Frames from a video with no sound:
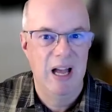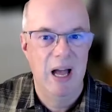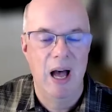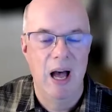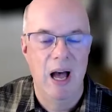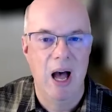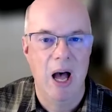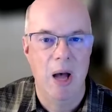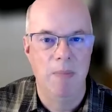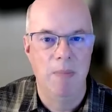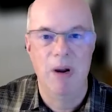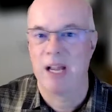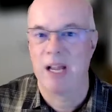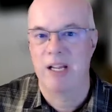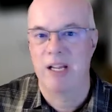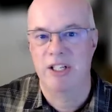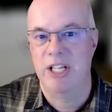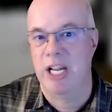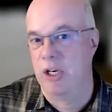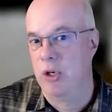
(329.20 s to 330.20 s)
Like
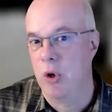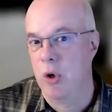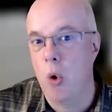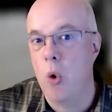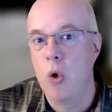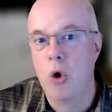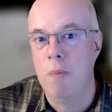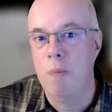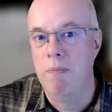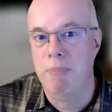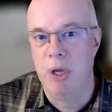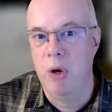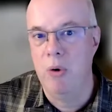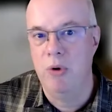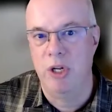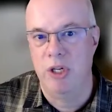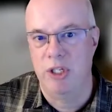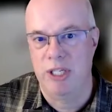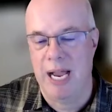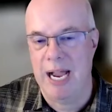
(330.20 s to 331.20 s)
I said, not all
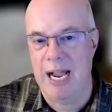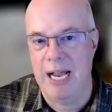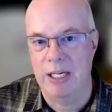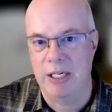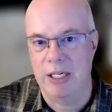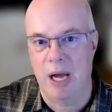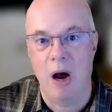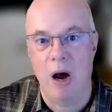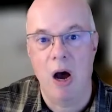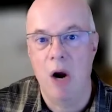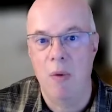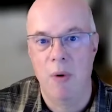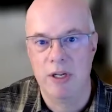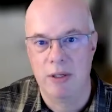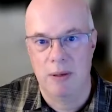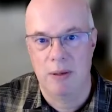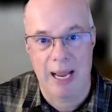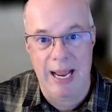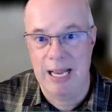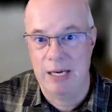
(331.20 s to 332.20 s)
computers had high
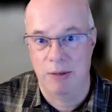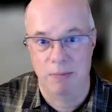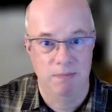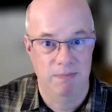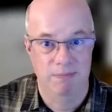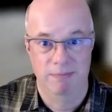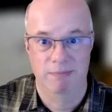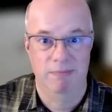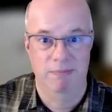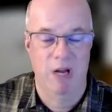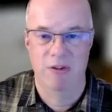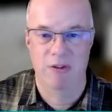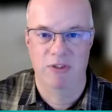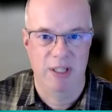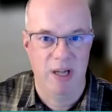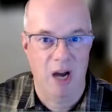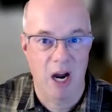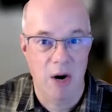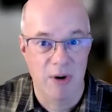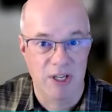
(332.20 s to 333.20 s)

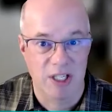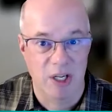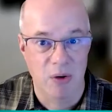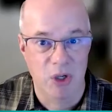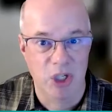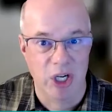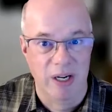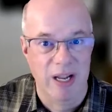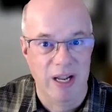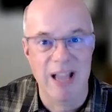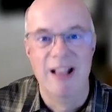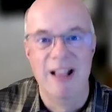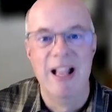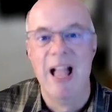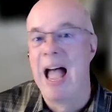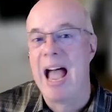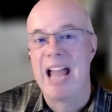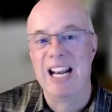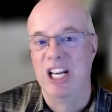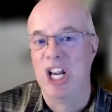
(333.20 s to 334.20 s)
resolution,
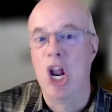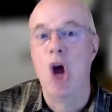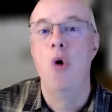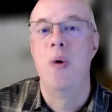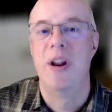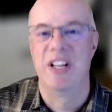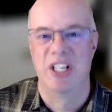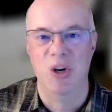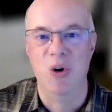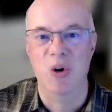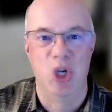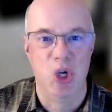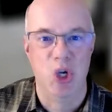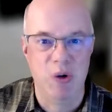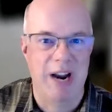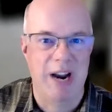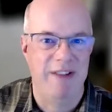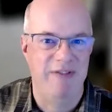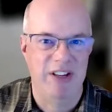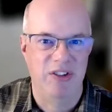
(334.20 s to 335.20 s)
had low resolution
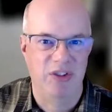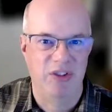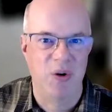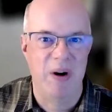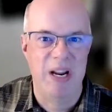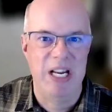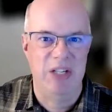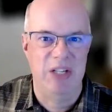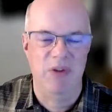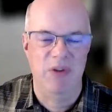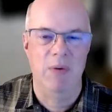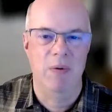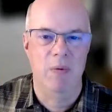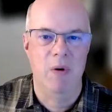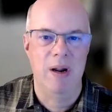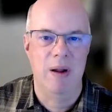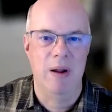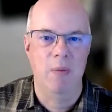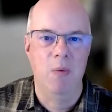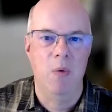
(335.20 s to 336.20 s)
graphic screens
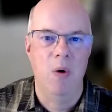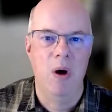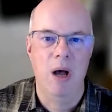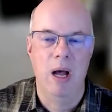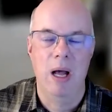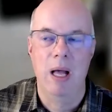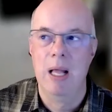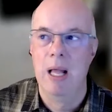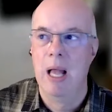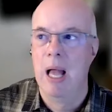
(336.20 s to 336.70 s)
that were